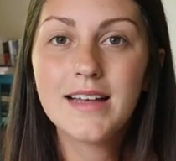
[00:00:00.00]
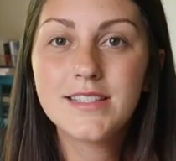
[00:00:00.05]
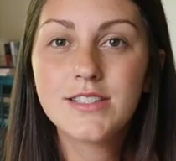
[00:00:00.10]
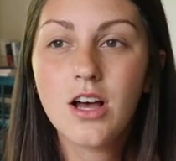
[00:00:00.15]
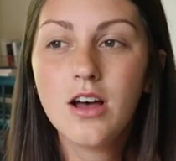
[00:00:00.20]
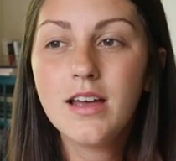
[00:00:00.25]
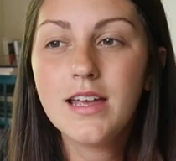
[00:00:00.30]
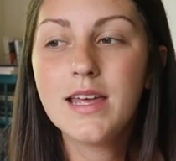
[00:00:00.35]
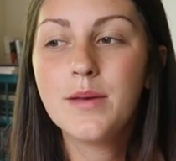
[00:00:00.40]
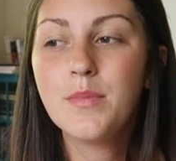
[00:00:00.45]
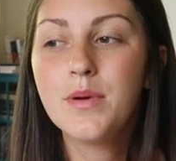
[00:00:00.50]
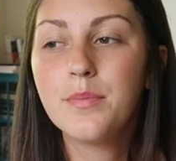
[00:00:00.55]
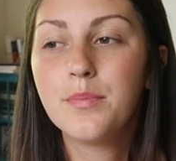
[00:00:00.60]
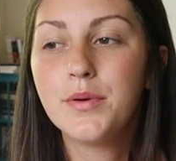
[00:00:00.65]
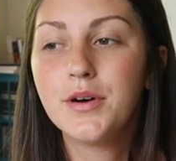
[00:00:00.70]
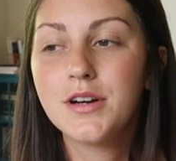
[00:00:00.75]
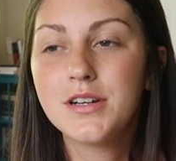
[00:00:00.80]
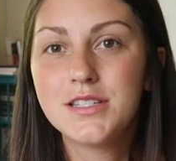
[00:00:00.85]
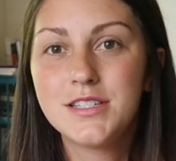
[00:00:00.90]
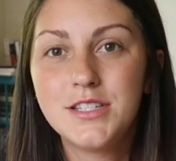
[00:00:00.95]
I saw Emma
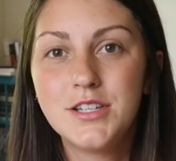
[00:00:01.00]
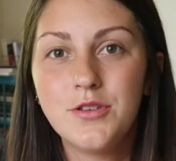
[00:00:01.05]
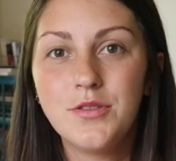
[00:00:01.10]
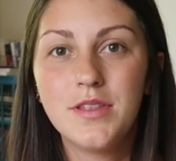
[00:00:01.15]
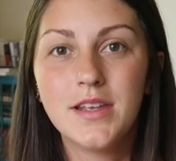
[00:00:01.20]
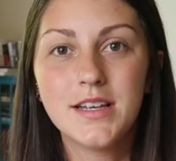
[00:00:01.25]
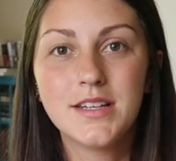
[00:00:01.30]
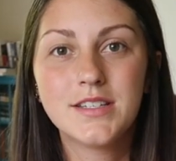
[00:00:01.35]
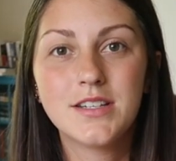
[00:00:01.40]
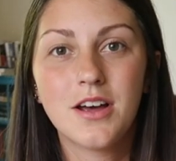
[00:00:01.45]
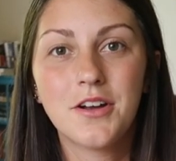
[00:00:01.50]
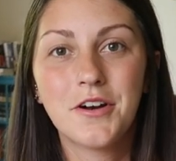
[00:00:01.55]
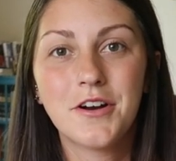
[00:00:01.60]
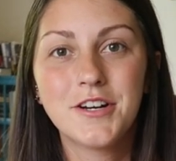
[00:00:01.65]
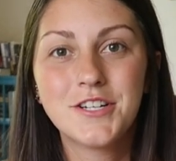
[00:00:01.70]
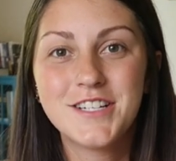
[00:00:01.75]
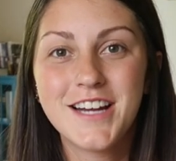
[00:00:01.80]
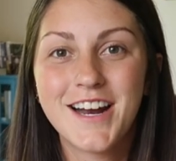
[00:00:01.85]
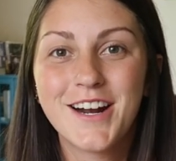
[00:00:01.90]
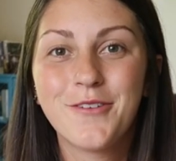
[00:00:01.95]
Books do this on
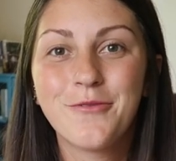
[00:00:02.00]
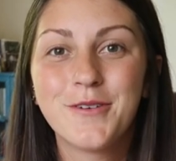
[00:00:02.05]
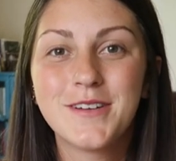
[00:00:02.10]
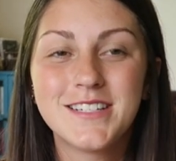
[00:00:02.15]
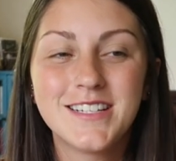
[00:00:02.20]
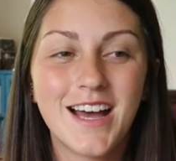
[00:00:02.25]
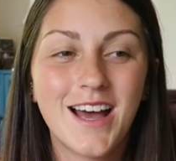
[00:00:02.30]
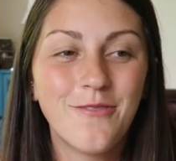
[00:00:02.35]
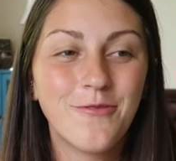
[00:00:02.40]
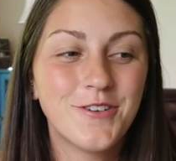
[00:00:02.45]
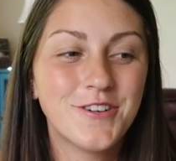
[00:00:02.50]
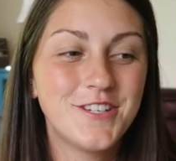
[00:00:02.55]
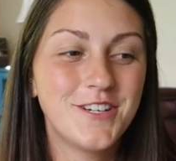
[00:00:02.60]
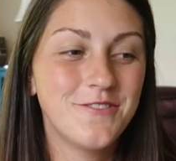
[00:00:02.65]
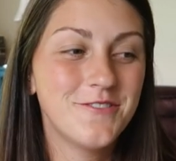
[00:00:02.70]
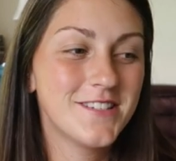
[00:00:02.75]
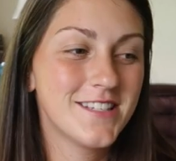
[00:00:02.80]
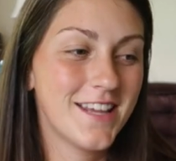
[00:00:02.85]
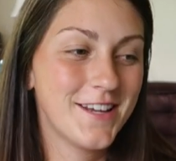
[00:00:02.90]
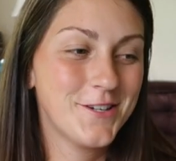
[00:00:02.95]
her channel one time where
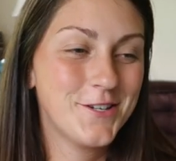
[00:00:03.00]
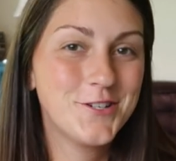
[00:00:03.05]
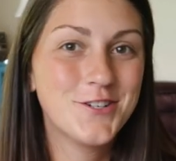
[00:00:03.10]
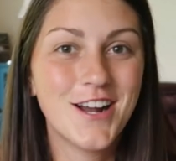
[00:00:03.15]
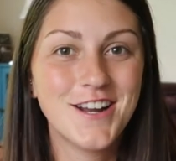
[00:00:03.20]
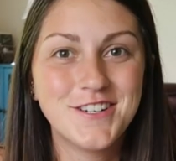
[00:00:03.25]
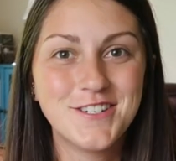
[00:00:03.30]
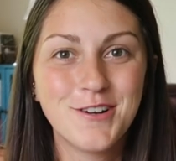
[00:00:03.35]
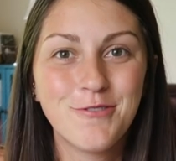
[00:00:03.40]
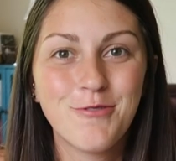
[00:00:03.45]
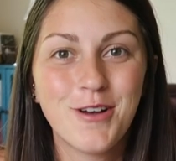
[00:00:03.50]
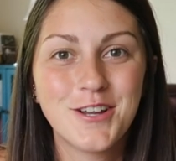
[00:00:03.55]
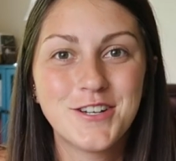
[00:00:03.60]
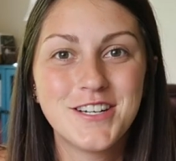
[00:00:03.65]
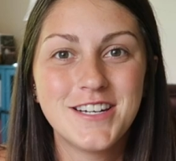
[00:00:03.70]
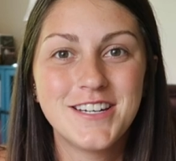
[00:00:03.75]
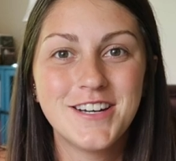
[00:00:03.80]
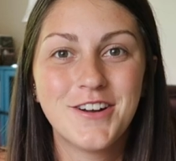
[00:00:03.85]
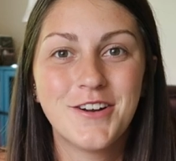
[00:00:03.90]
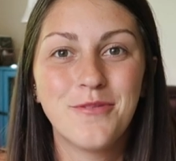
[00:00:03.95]
she was like stretching while
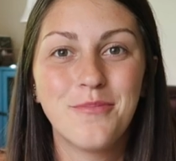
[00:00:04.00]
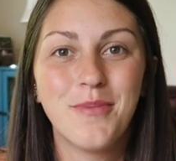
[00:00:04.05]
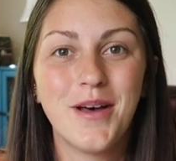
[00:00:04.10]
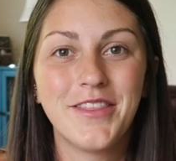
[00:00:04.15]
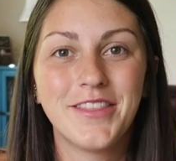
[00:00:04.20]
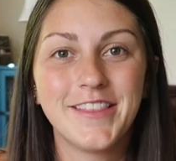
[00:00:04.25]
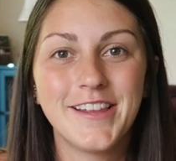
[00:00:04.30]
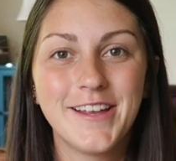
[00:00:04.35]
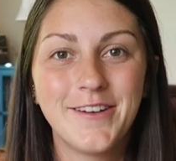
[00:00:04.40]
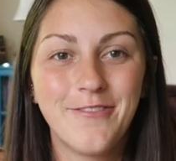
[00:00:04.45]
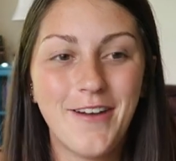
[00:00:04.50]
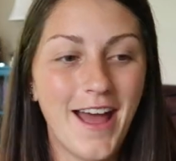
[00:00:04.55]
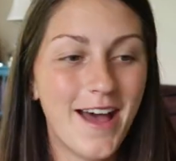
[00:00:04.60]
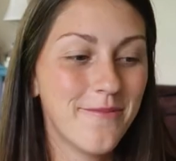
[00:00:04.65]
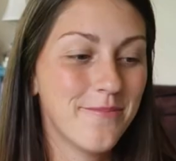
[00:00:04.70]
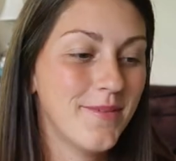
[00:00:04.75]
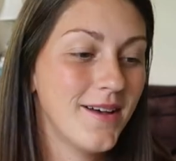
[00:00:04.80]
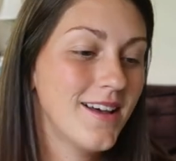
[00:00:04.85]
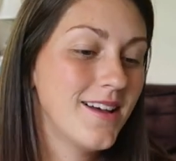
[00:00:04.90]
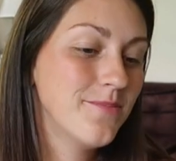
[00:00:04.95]
she did her monthly
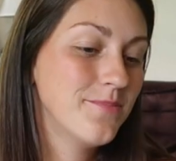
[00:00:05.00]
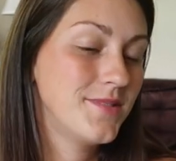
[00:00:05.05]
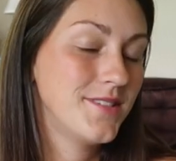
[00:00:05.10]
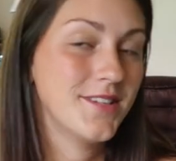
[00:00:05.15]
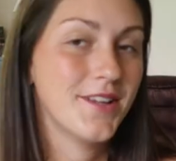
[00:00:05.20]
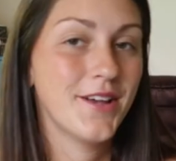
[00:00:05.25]
wrap up.